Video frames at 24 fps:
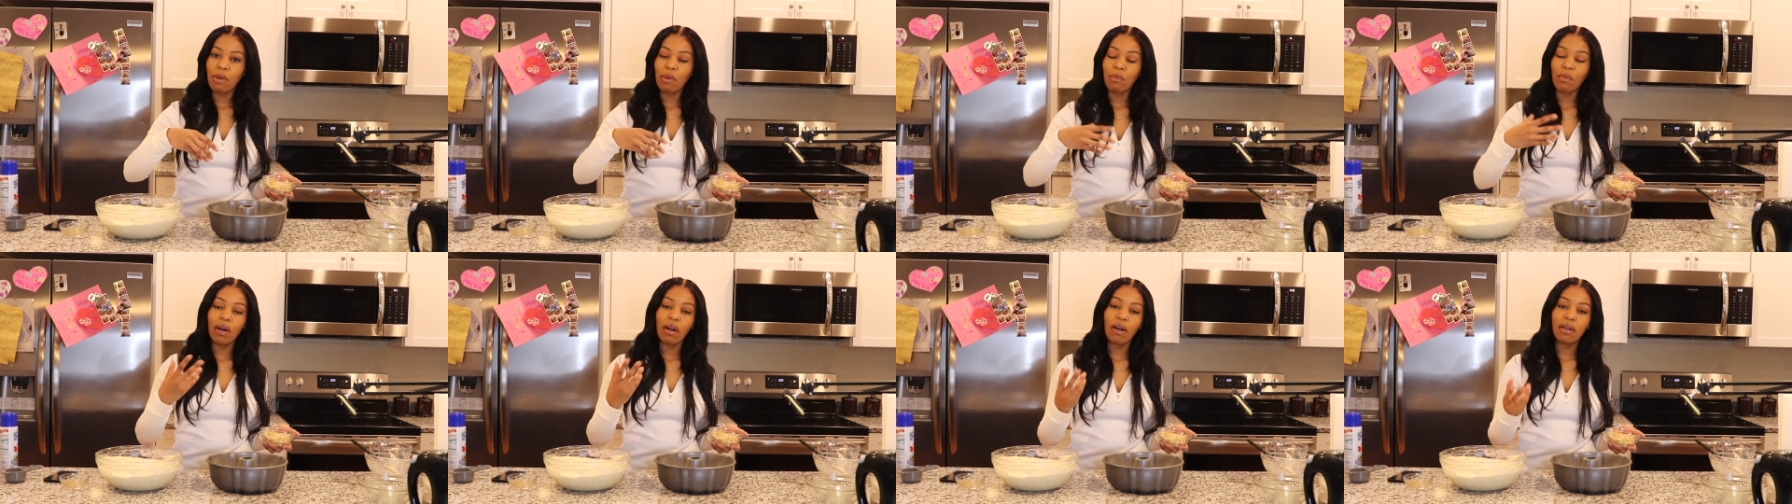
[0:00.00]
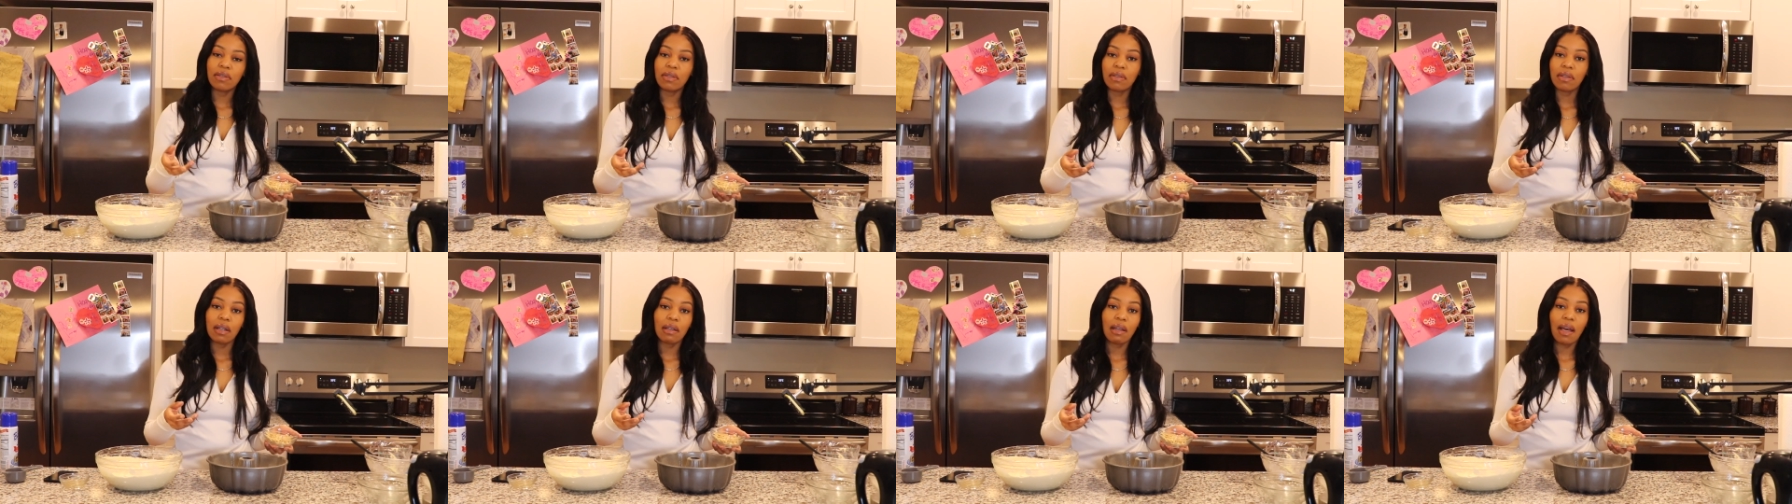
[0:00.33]
and we're
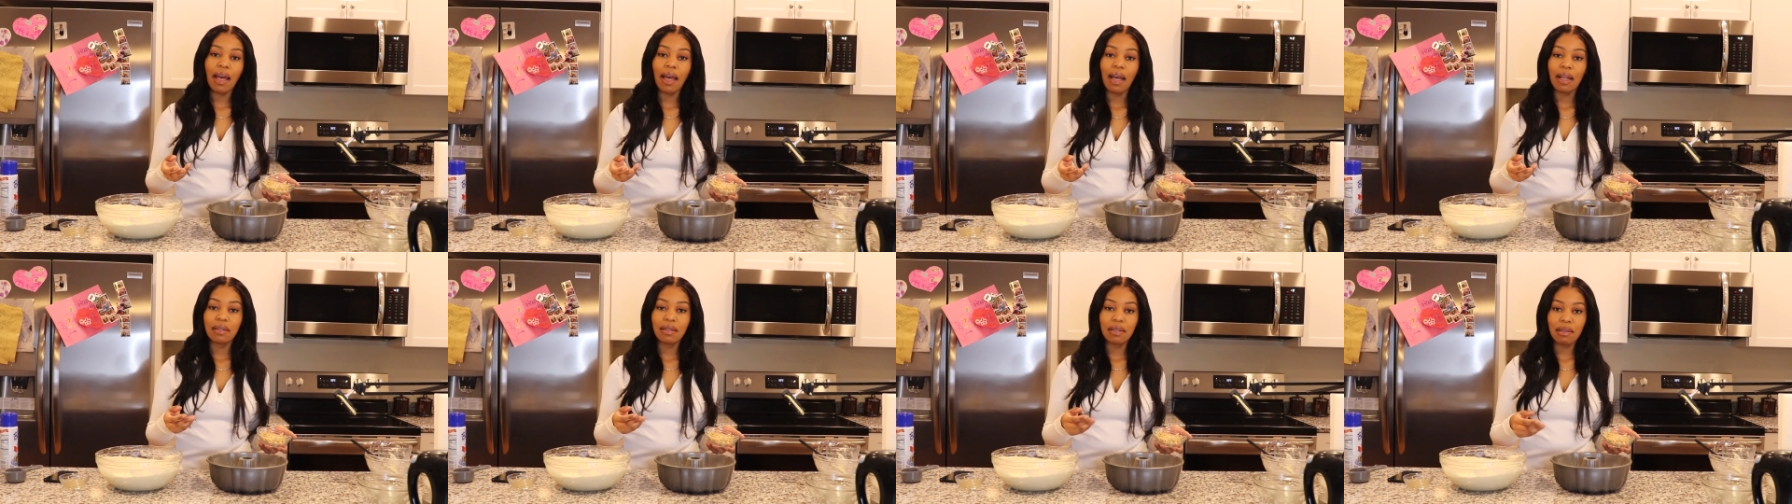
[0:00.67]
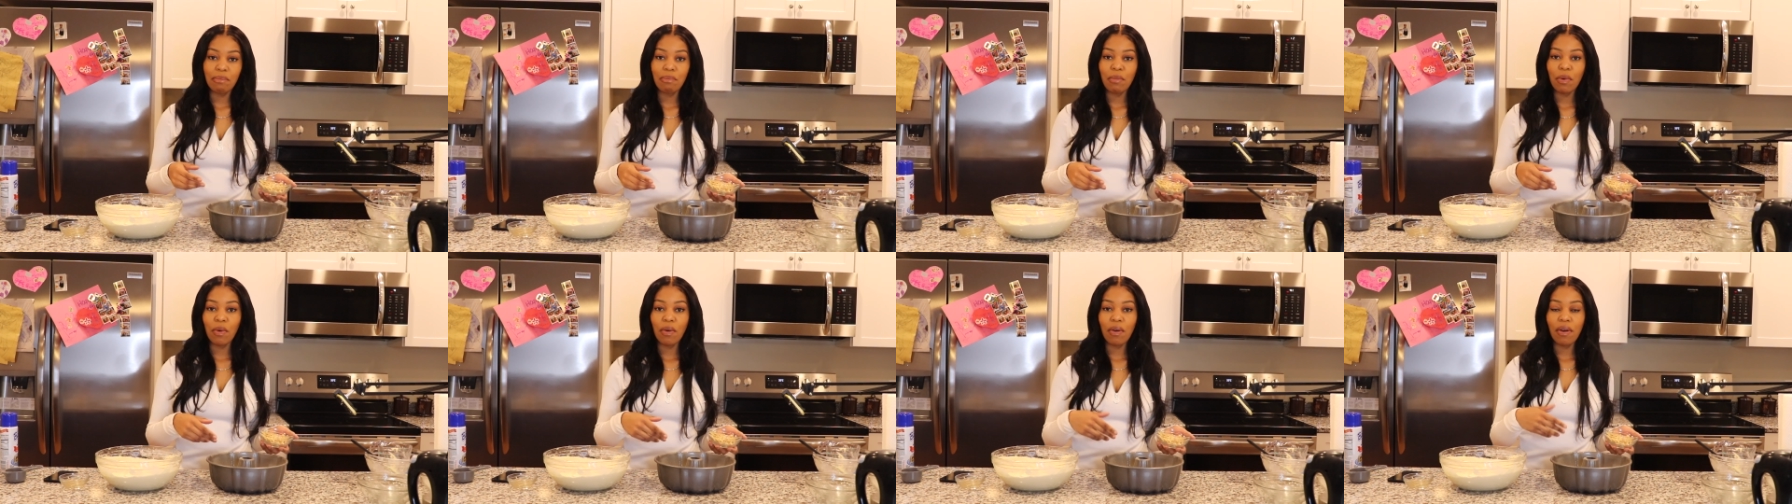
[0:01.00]
also going to add
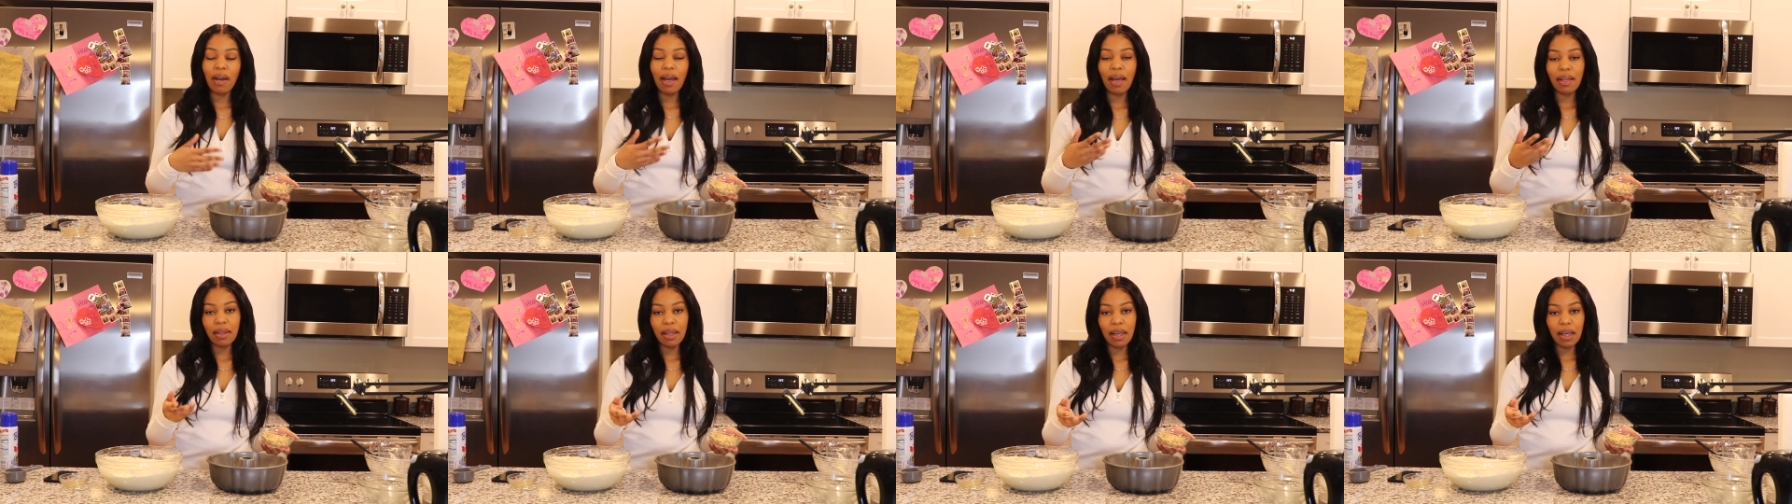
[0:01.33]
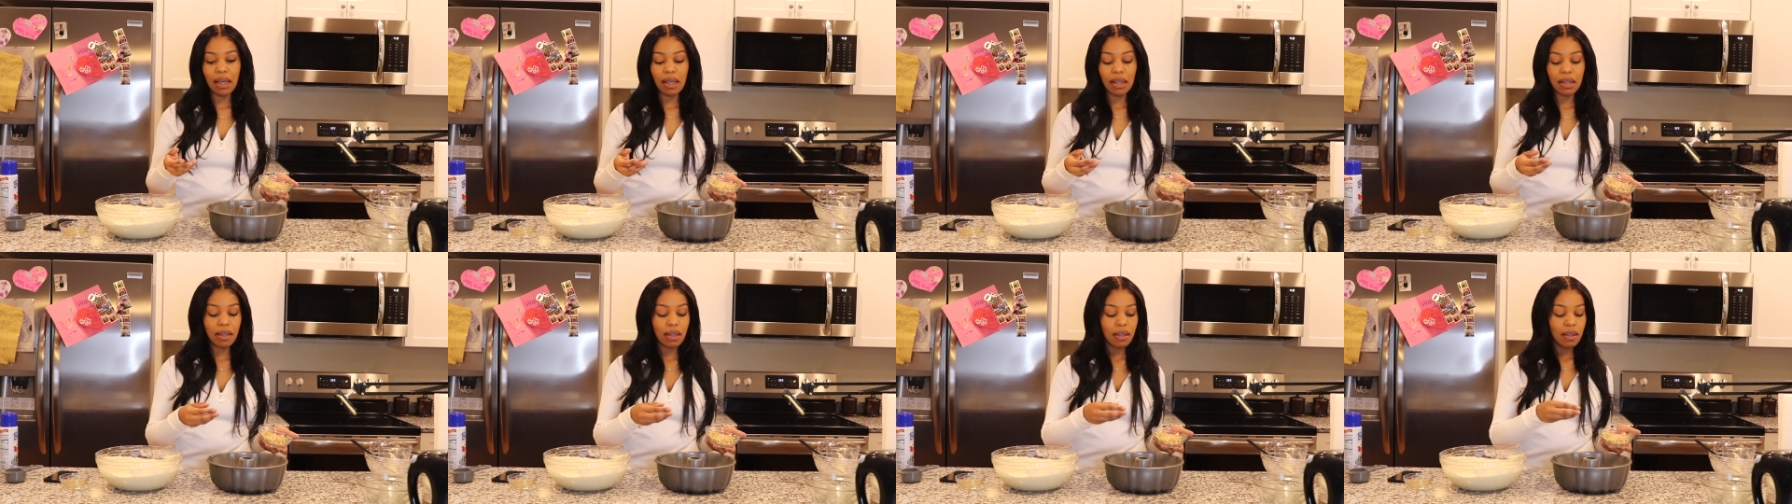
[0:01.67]
some more at
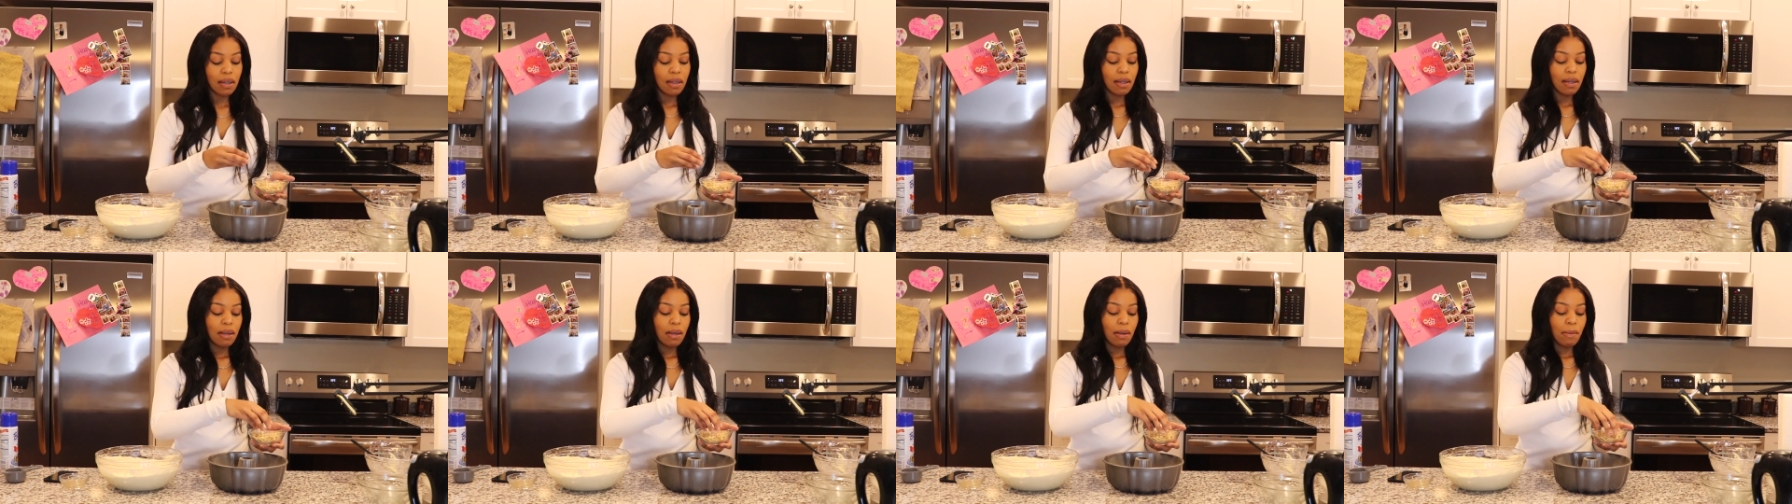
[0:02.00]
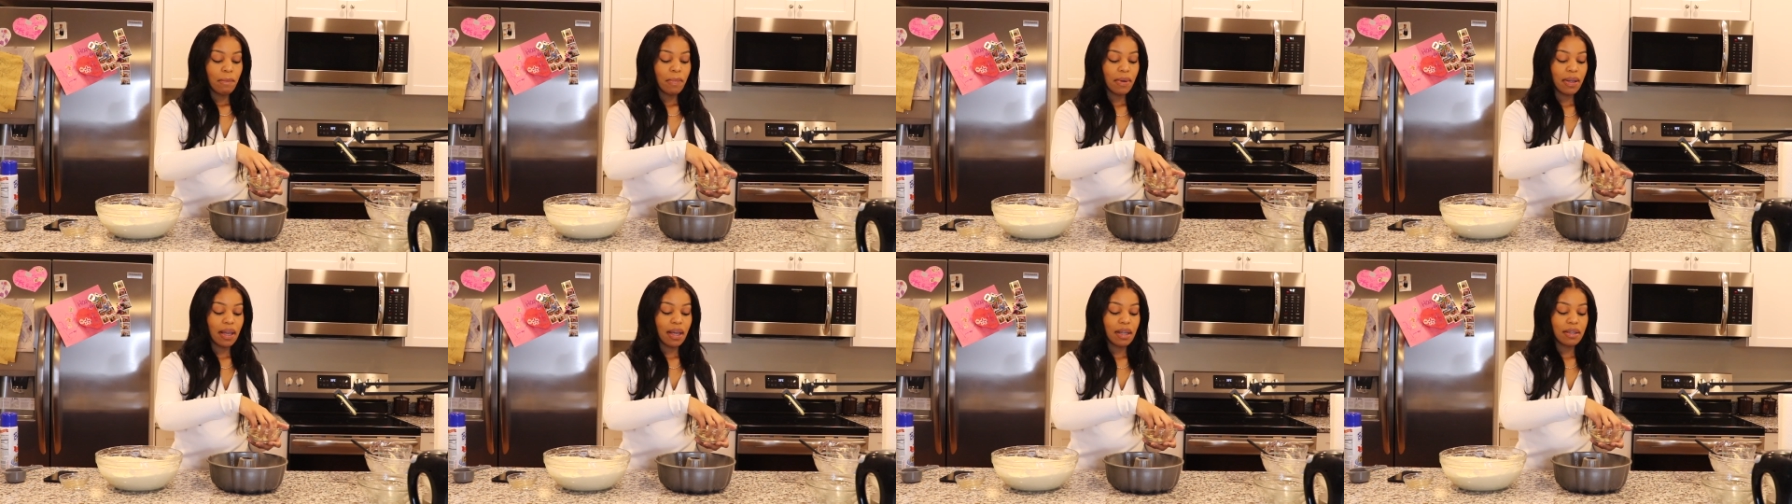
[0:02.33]
the end.
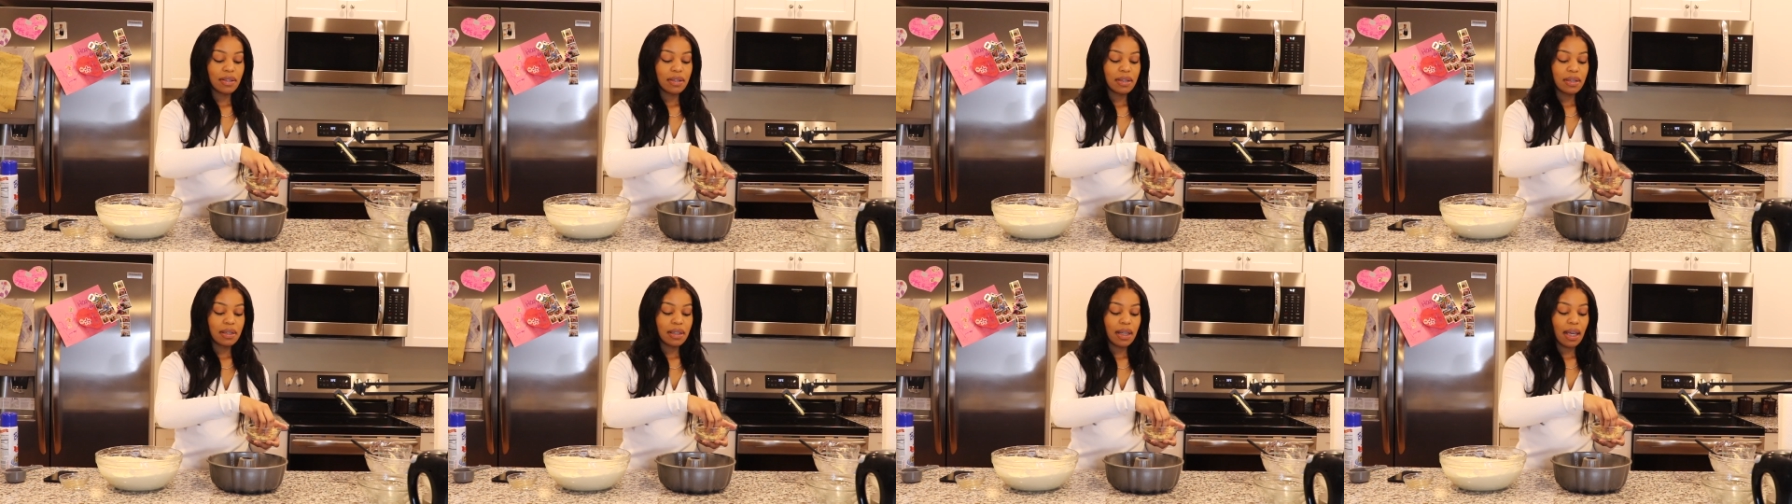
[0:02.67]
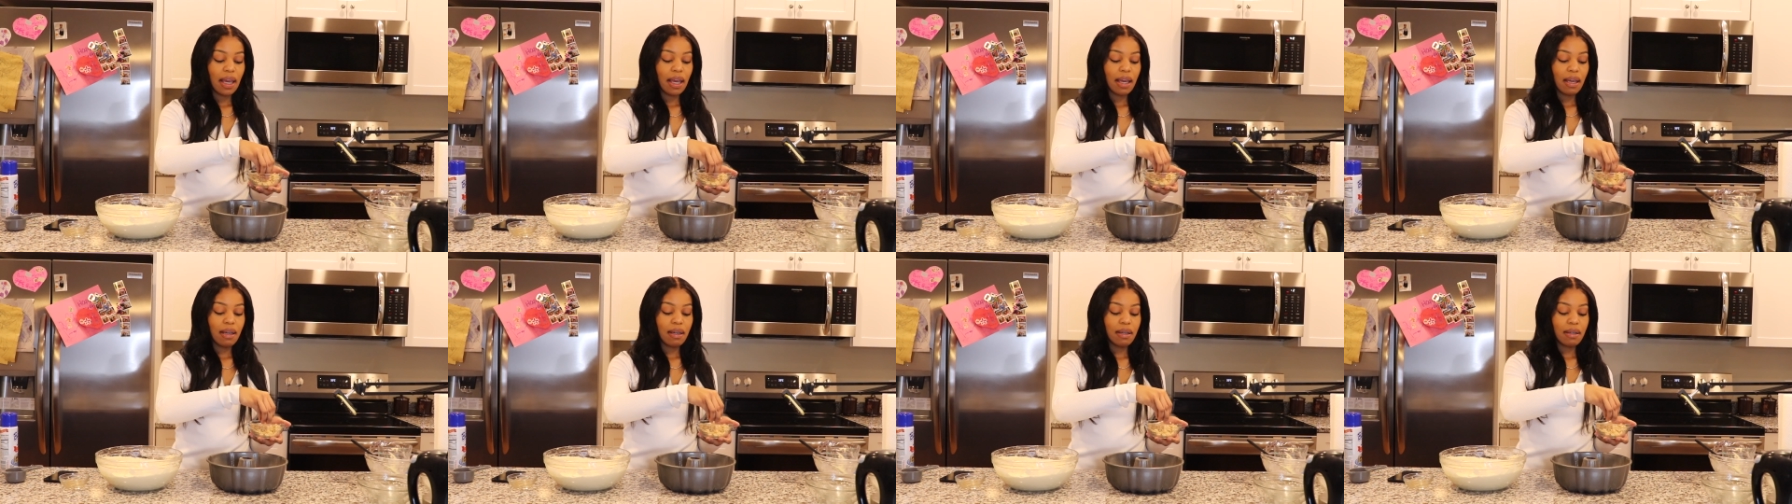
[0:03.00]
But yeah, just
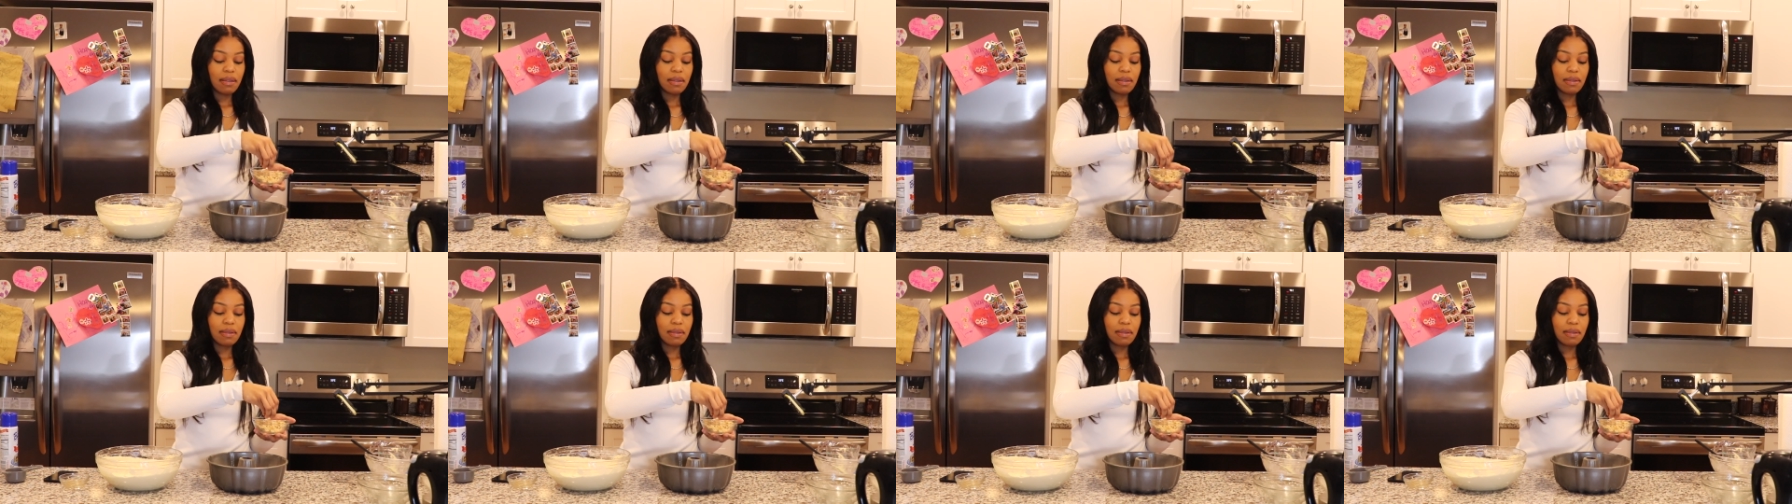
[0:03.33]
take,